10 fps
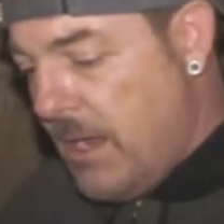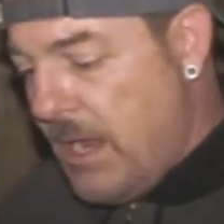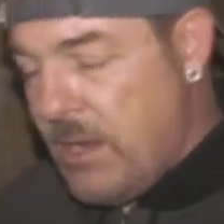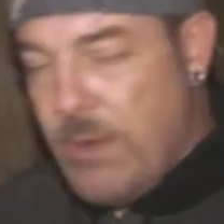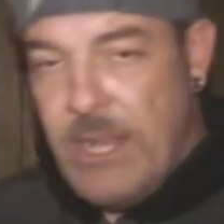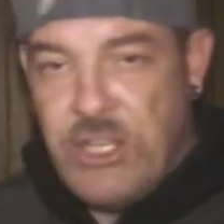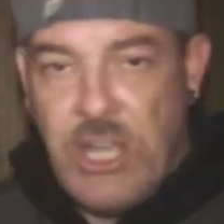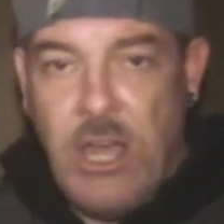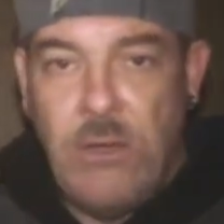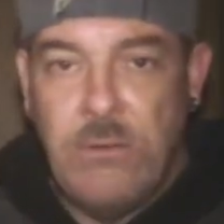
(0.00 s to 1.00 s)
Anyway,
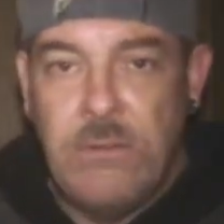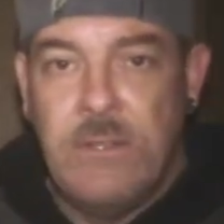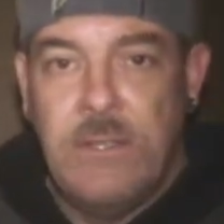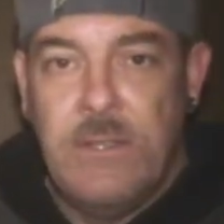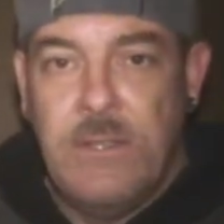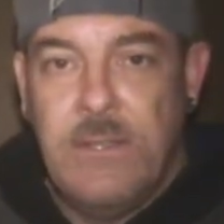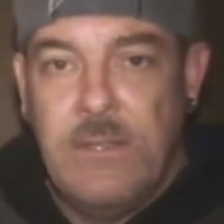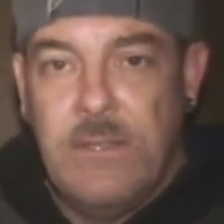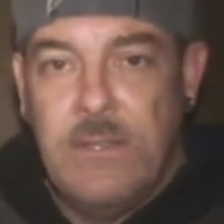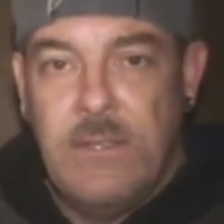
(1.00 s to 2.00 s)
Joe,
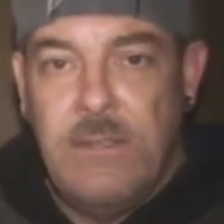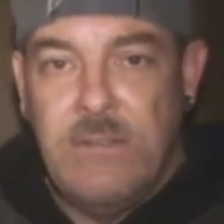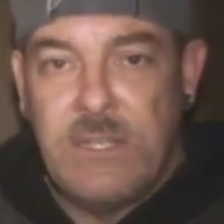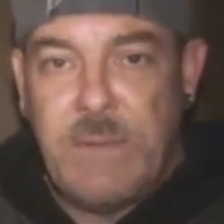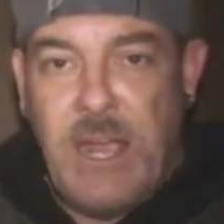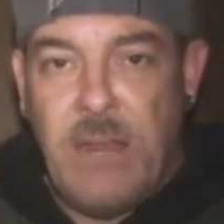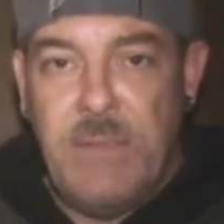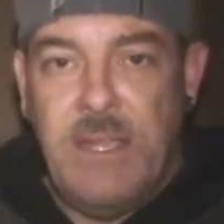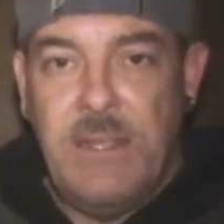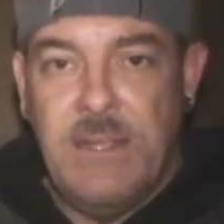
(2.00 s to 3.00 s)
you inspire
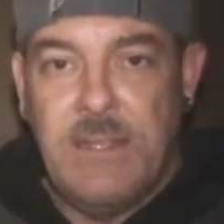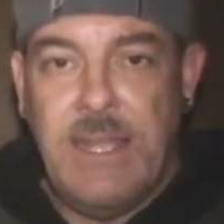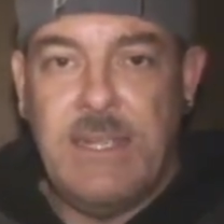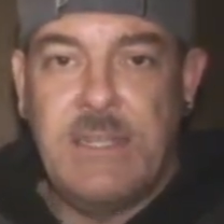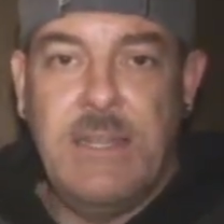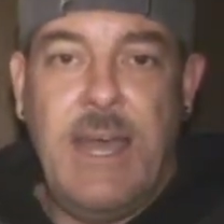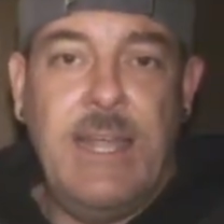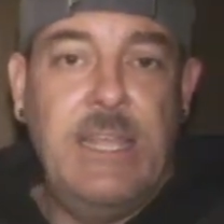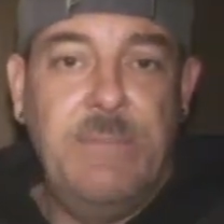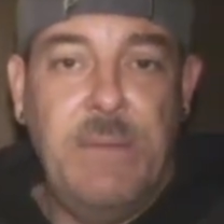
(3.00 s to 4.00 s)
me. Thanks a
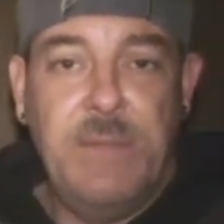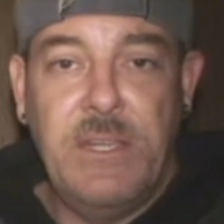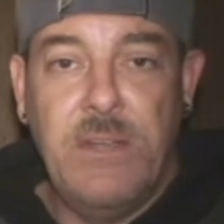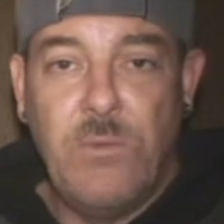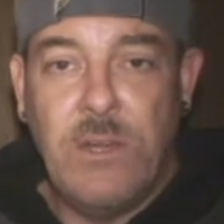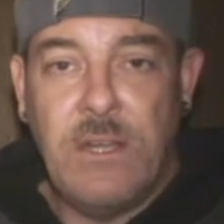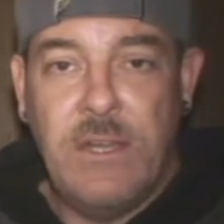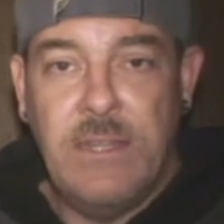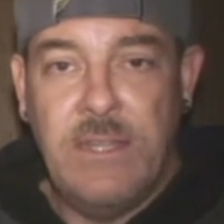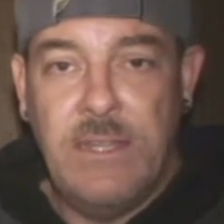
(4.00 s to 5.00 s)
lot. Keep up the good work
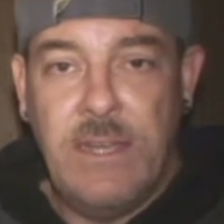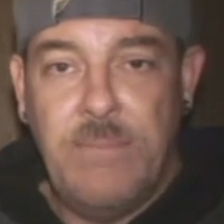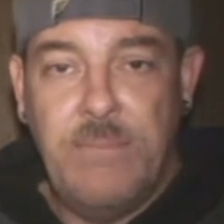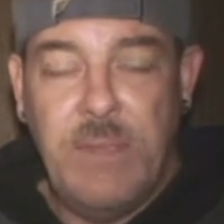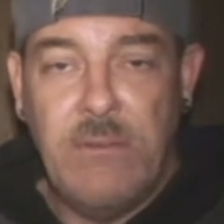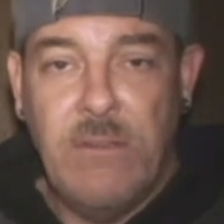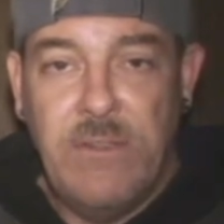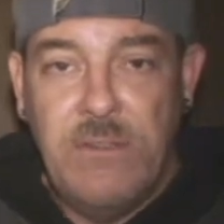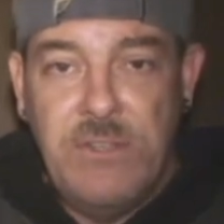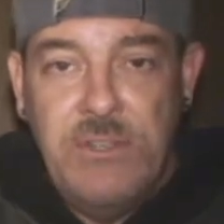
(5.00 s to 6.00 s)
on the beer
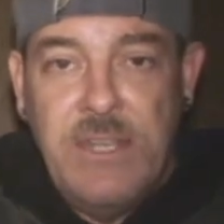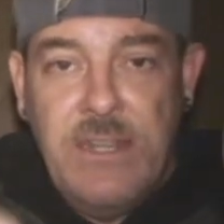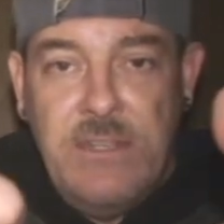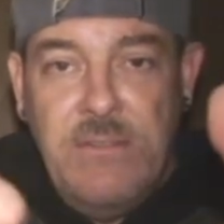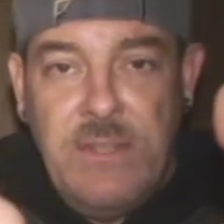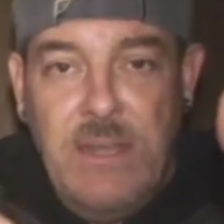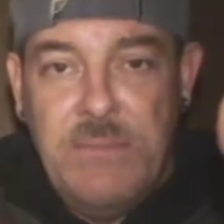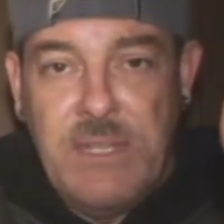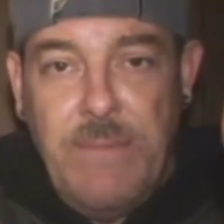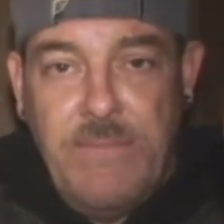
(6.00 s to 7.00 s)
reviews. You get two
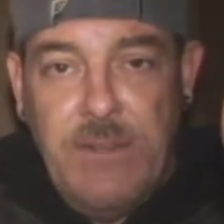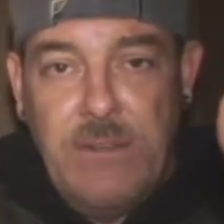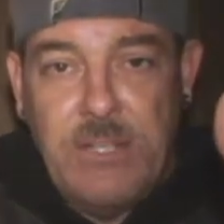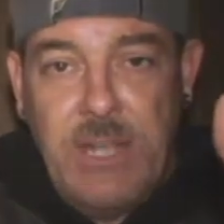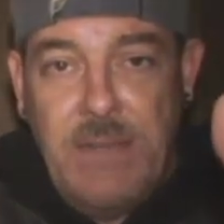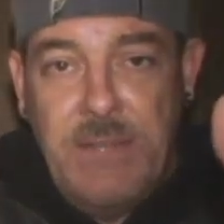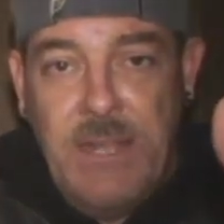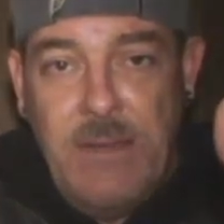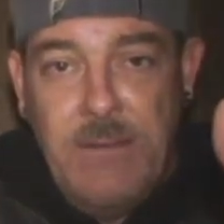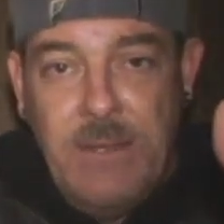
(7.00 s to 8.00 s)
thumbs up for your job
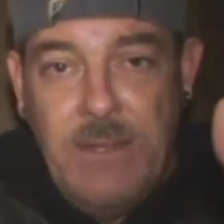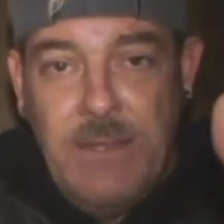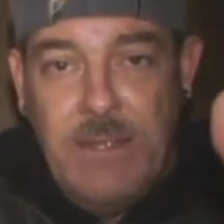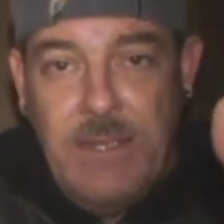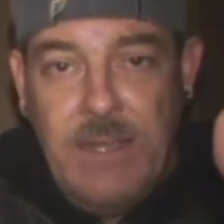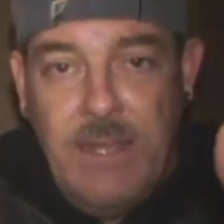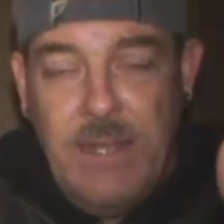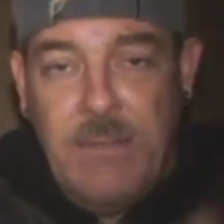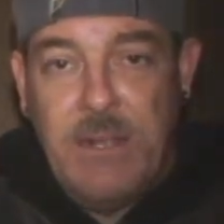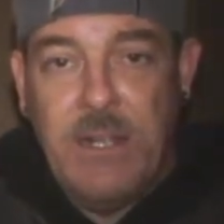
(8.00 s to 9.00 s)
there.
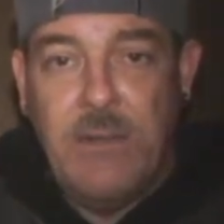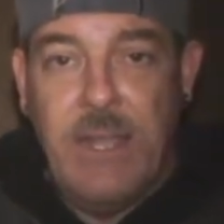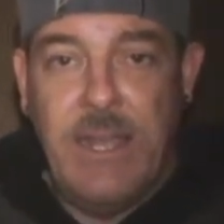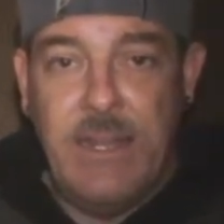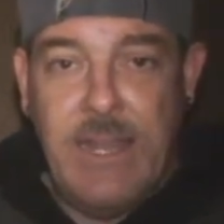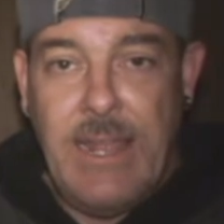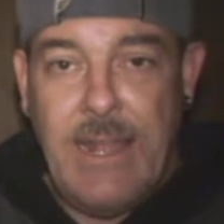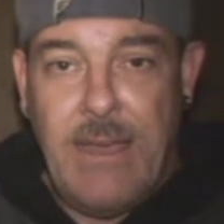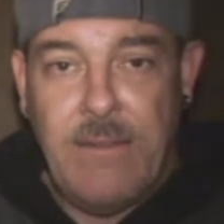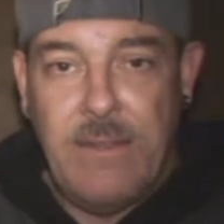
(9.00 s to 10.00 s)
And I'm going to go ahead and head
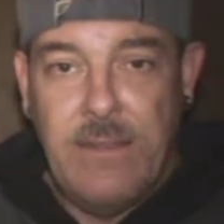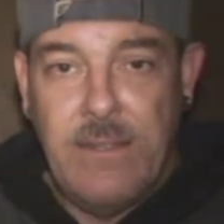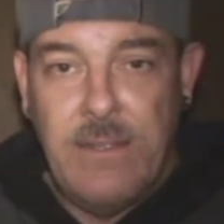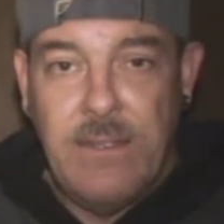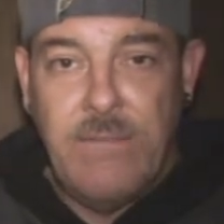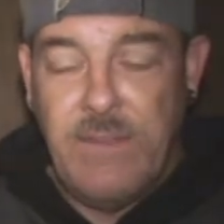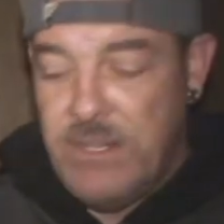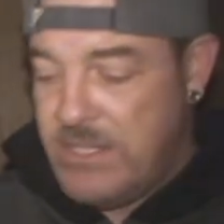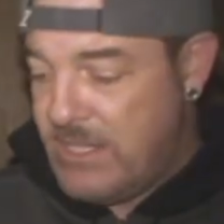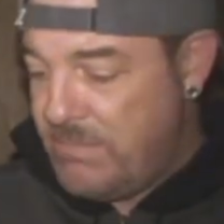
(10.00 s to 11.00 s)
out,
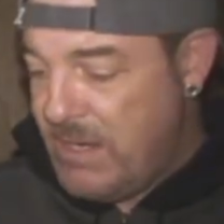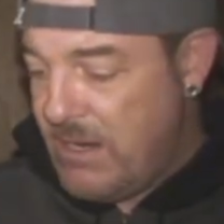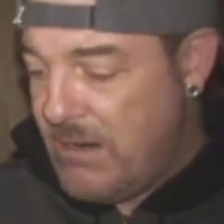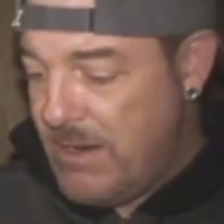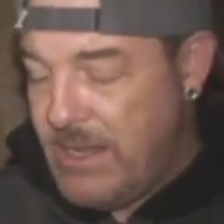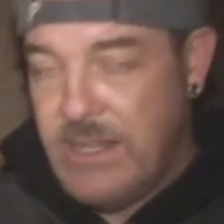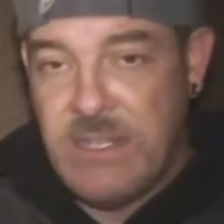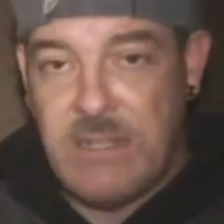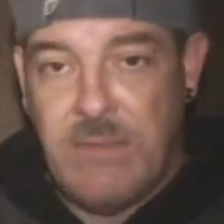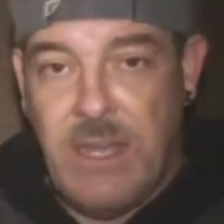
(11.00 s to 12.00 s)
finish this beer, and then
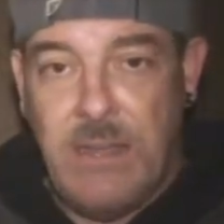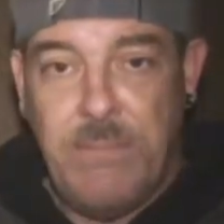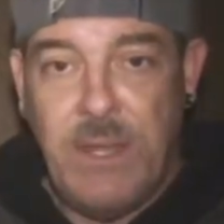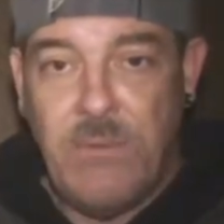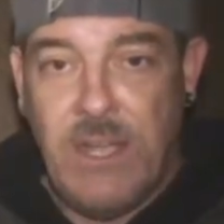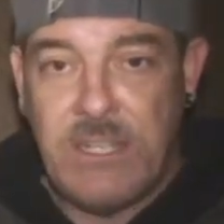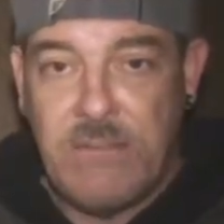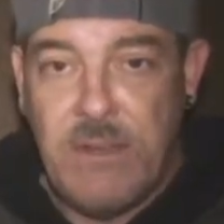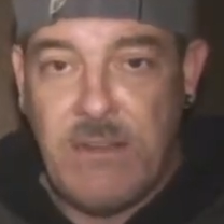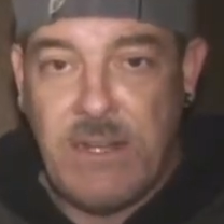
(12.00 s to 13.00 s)
some
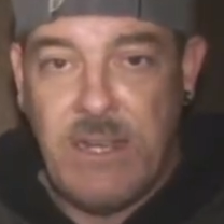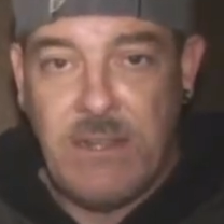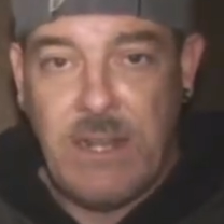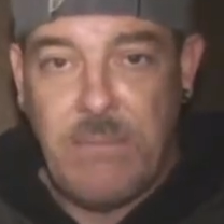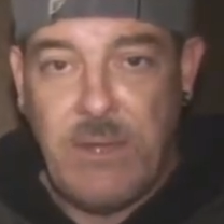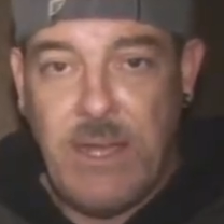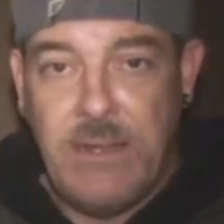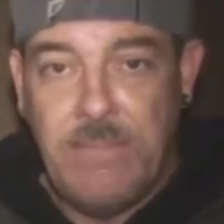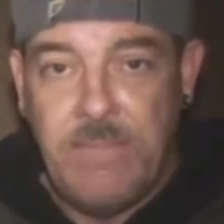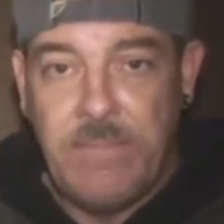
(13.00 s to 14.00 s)
Budweiser American Ale that I
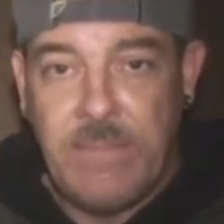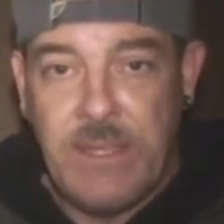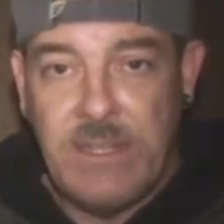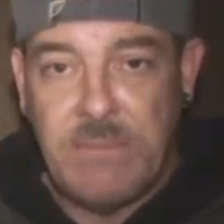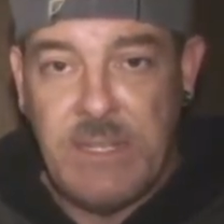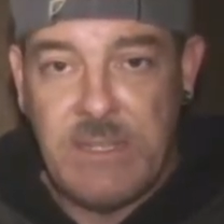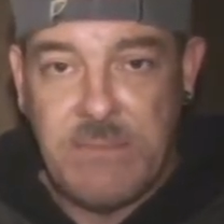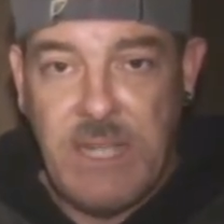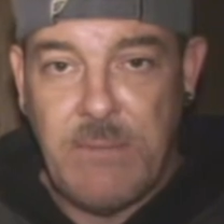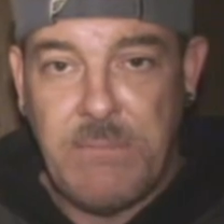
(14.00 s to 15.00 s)
bought, and spend
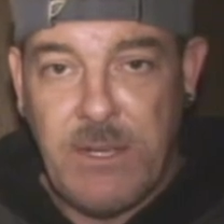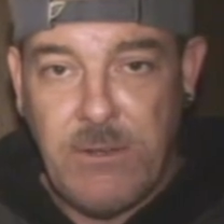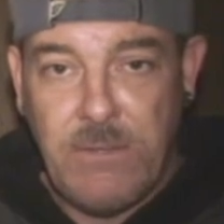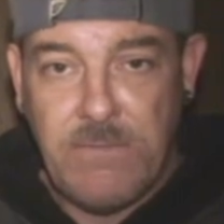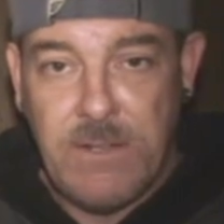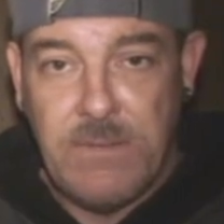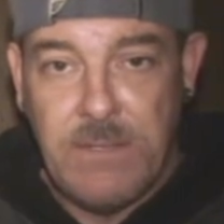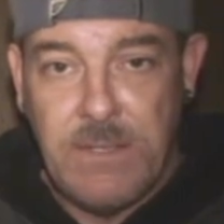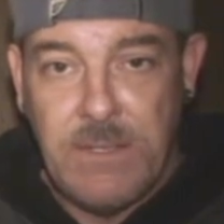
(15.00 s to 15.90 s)
some time with my girlfriend.